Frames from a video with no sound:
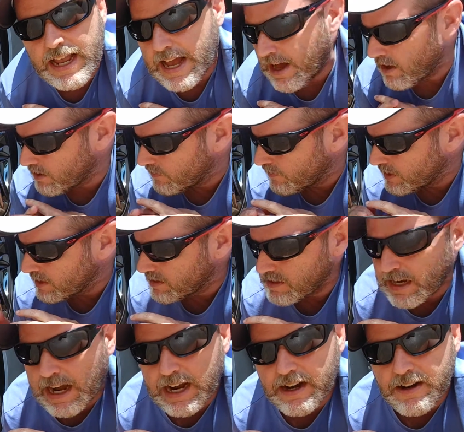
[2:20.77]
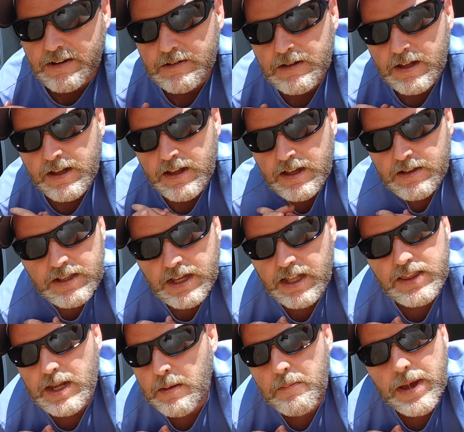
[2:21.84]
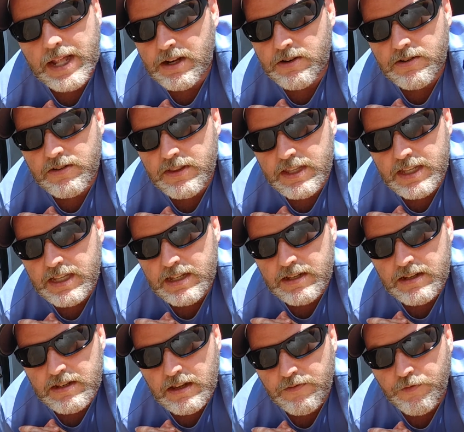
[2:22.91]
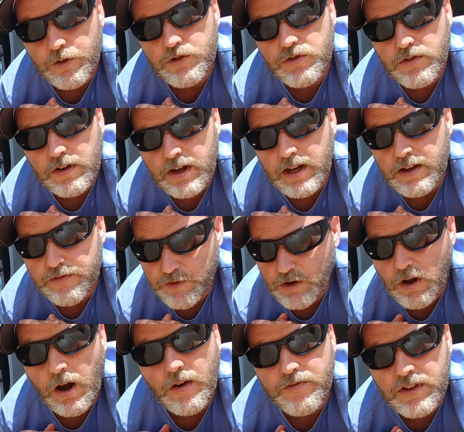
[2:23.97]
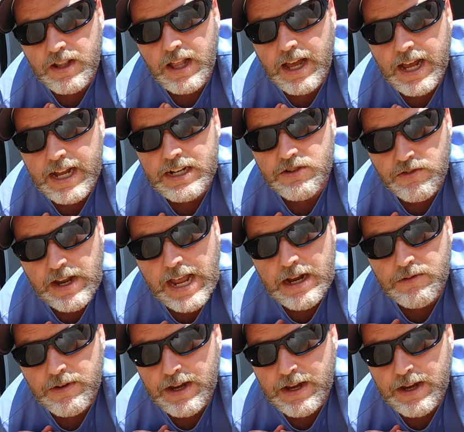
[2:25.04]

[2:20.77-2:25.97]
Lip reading: out of this tire. Nothing better than for off the line drag